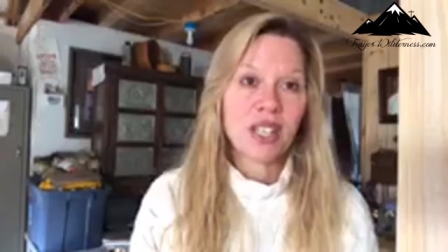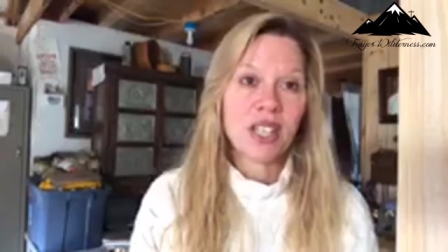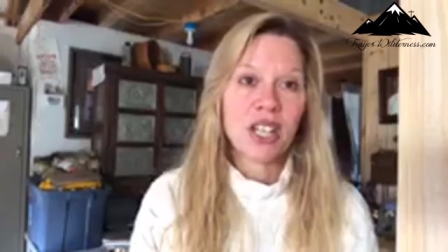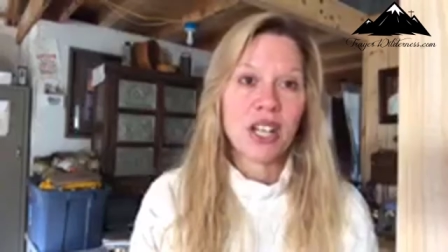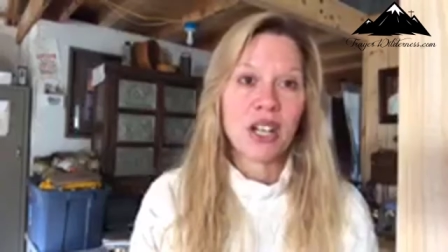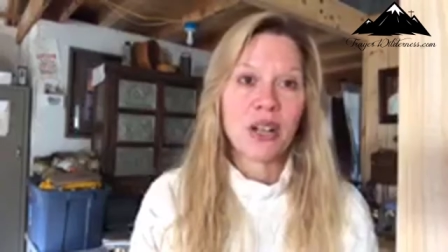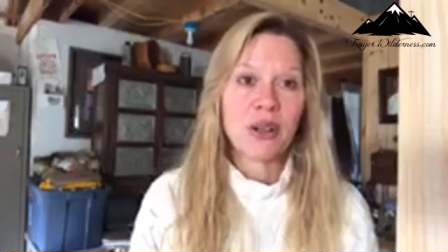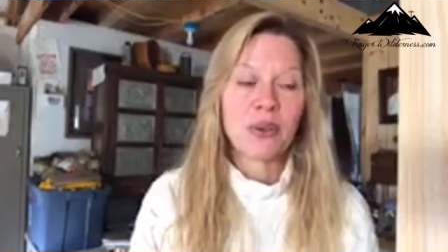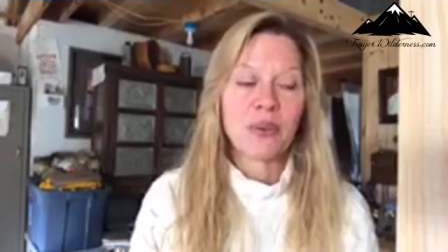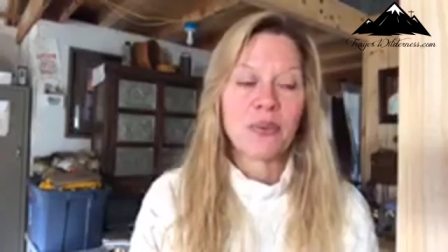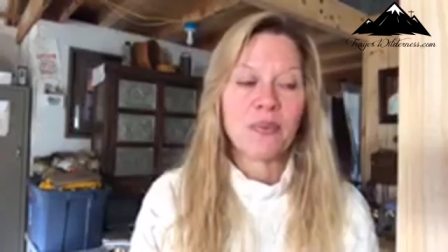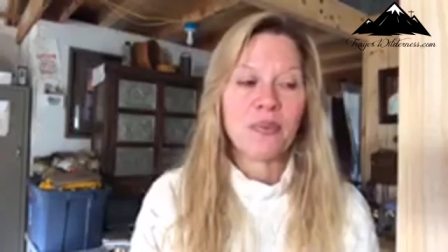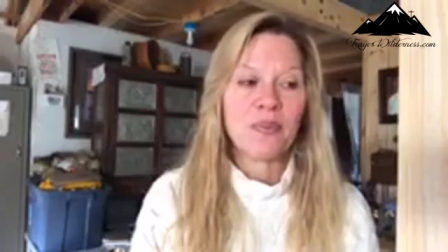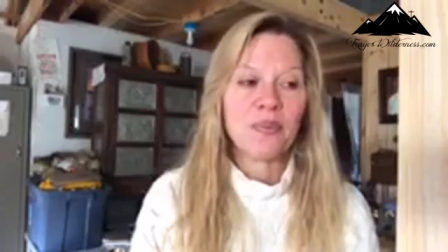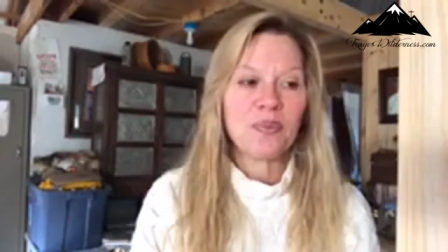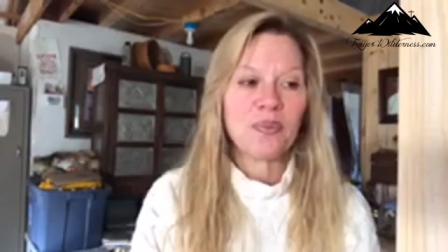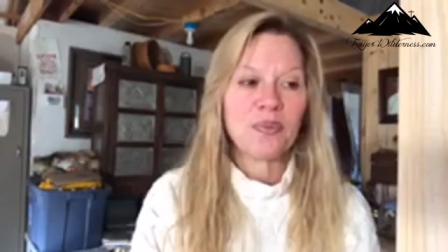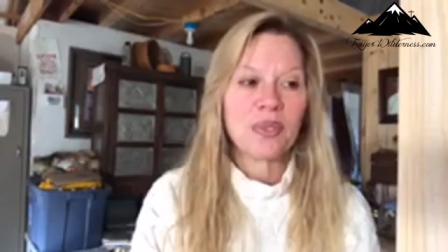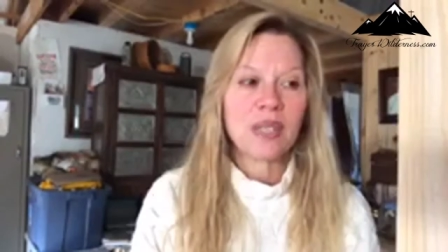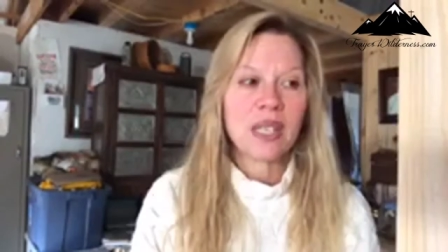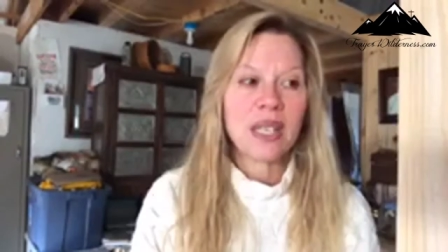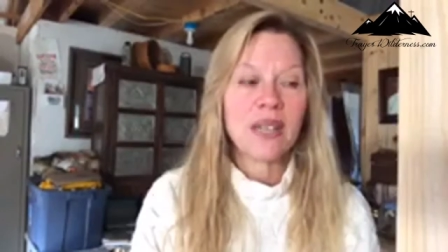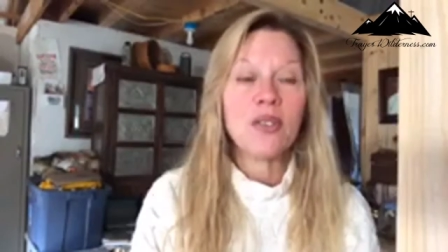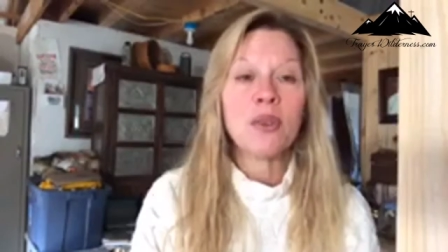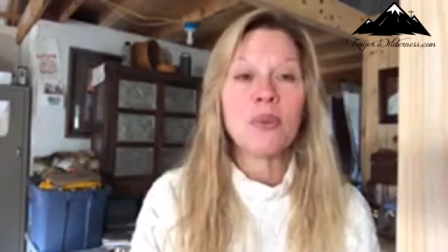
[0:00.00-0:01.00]
you know,
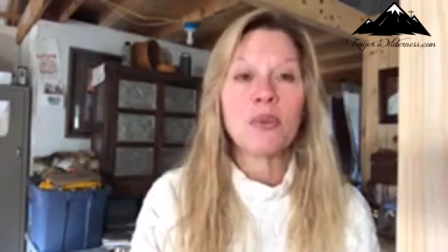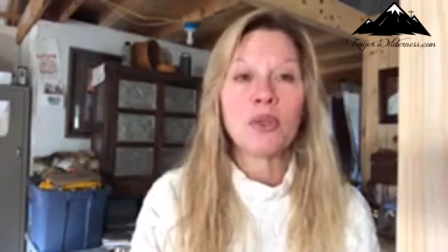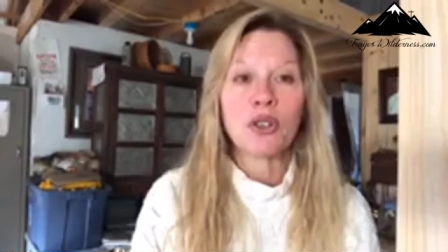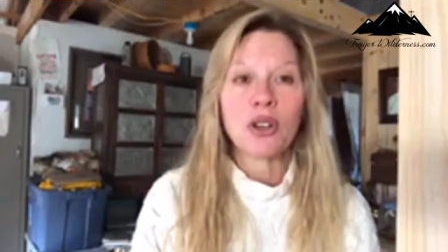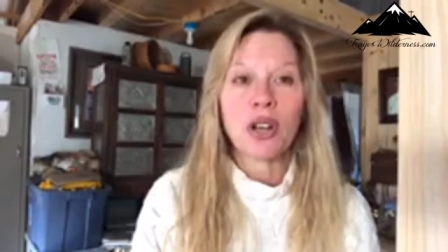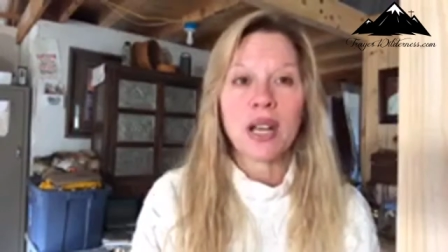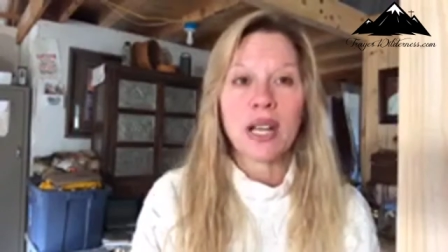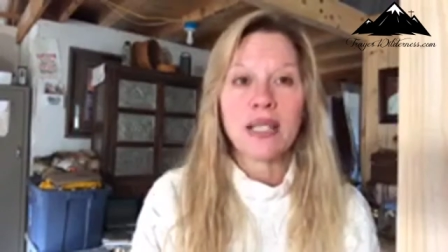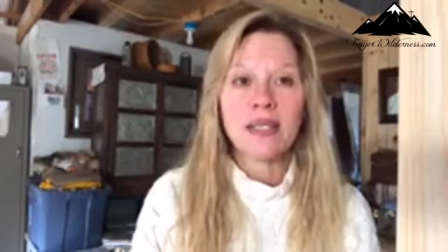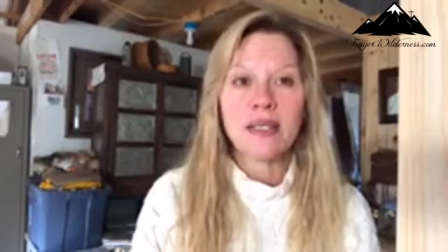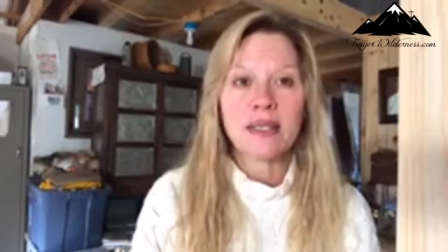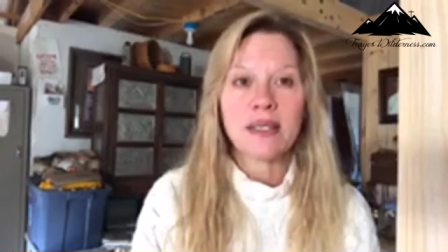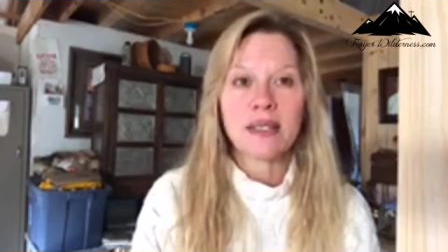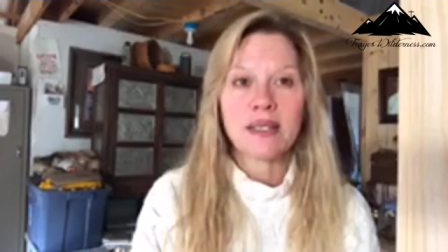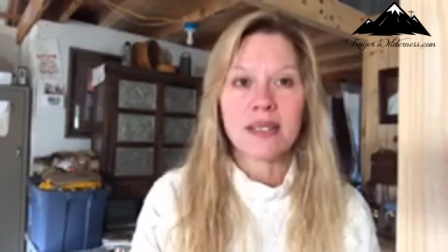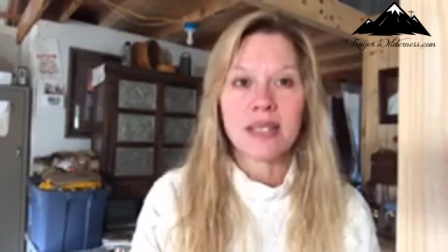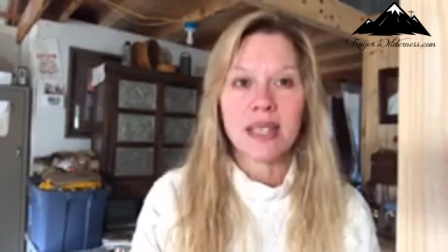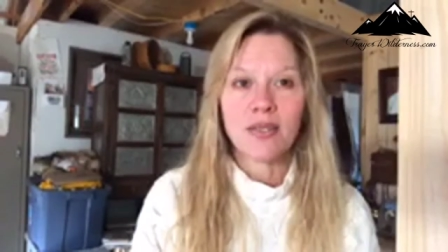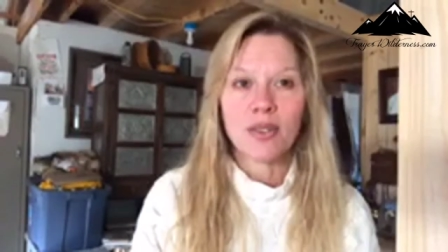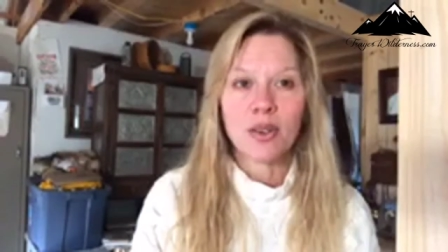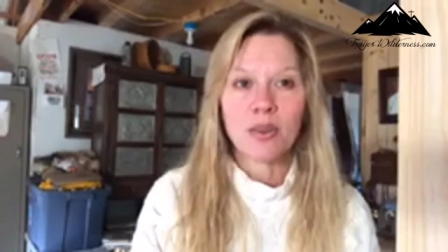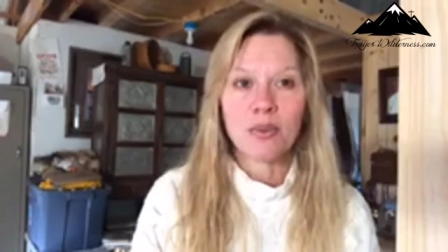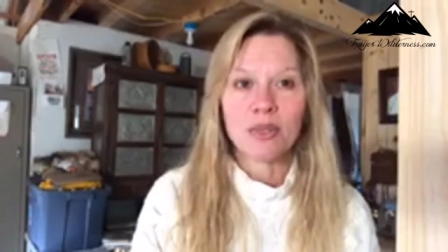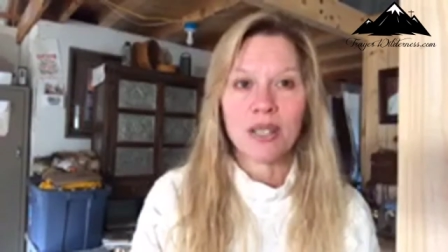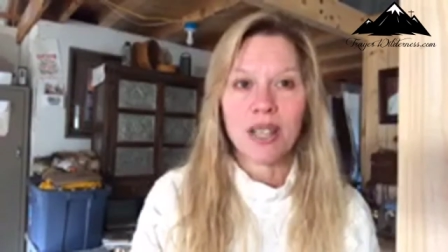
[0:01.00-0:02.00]
give them grace,
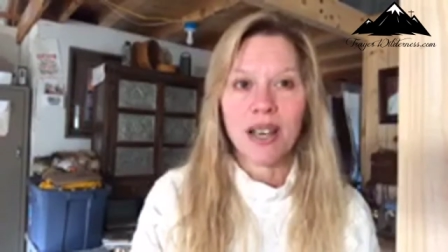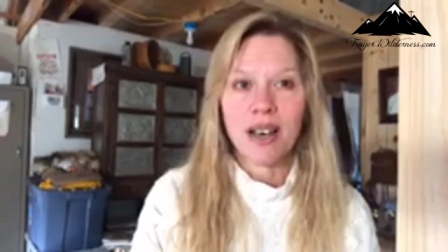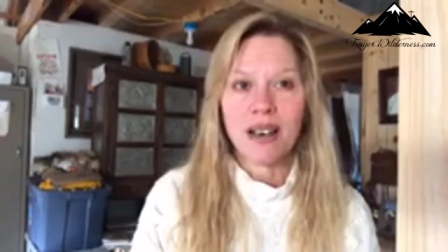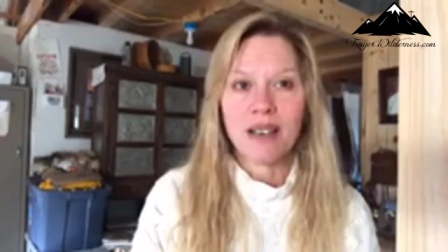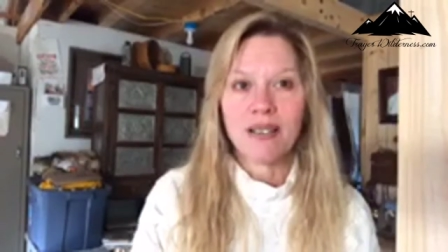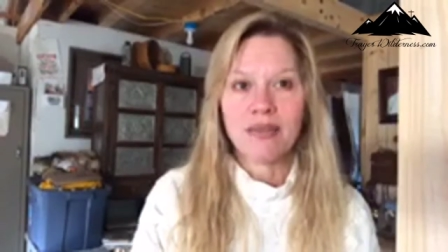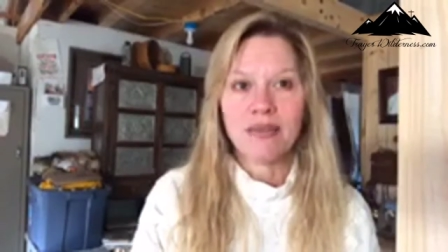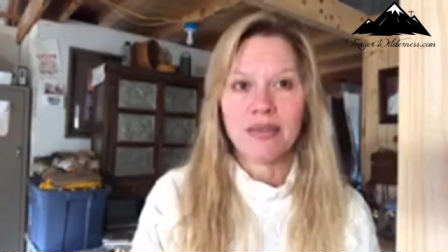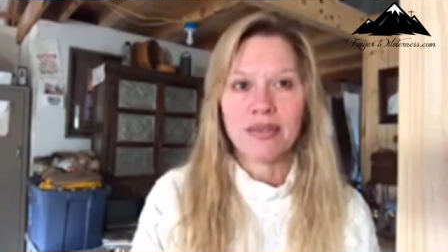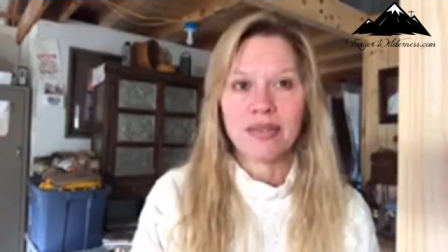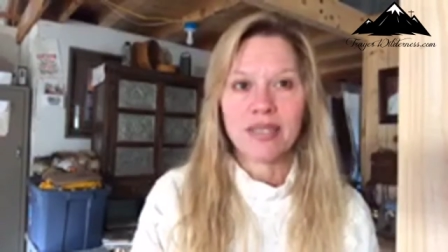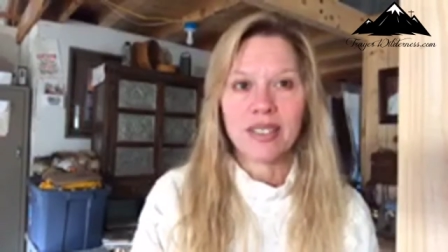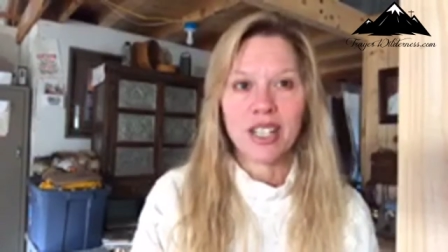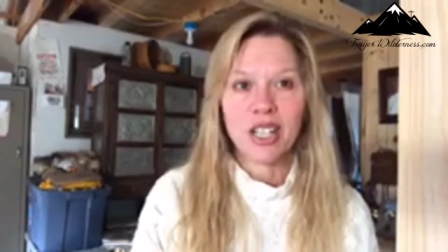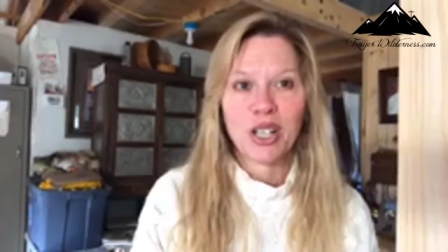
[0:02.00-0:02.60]
give them love.